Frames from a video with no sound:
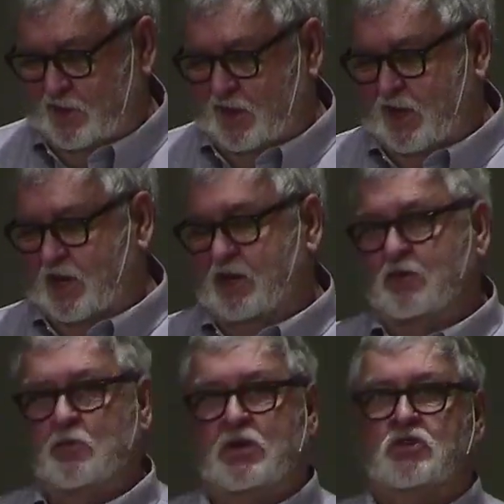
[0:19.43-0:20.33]

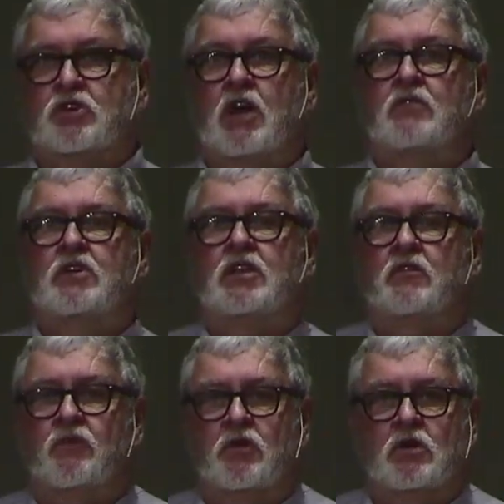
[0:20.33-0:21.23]
And we discovered that the
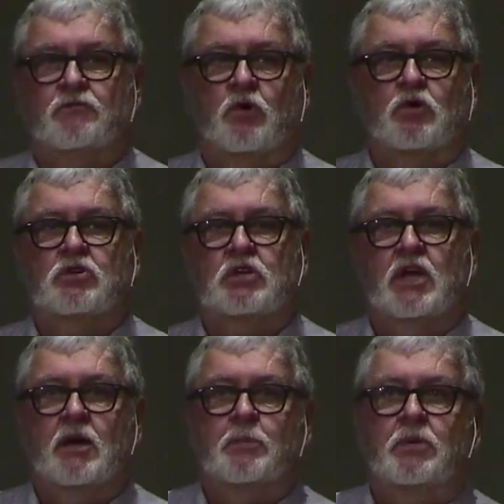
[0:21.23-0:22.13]
very first
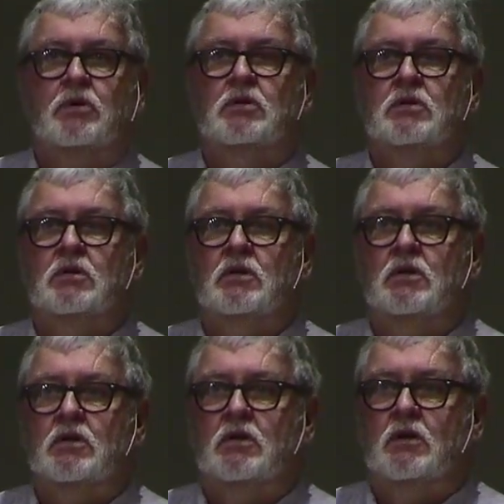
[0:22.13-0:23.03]
step
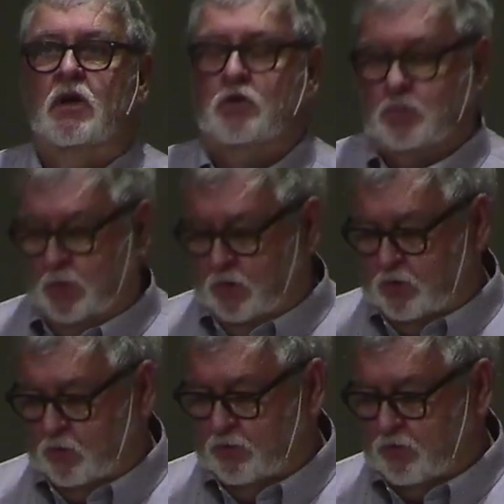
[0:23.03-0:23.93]
of
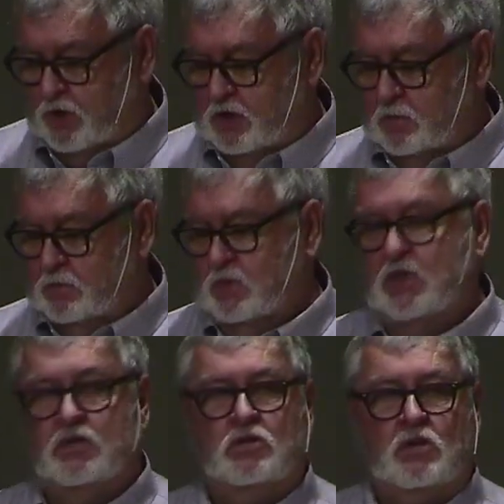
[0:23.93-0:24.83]
spiritual freedom
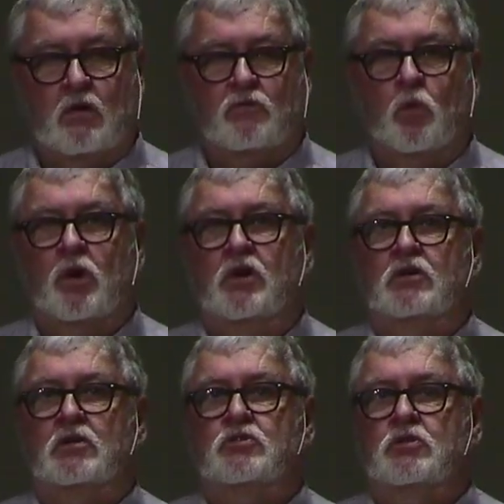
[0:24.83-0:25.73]
is self
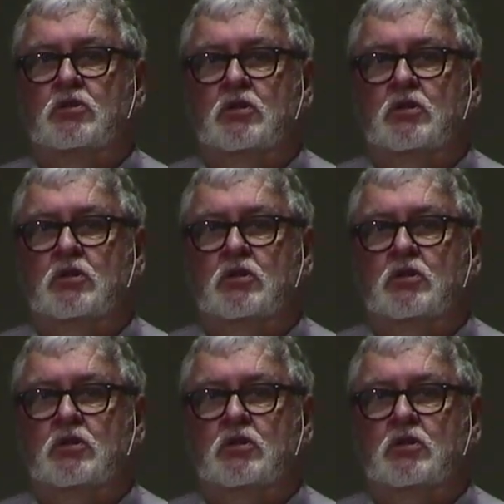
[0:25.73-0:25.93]
awareness.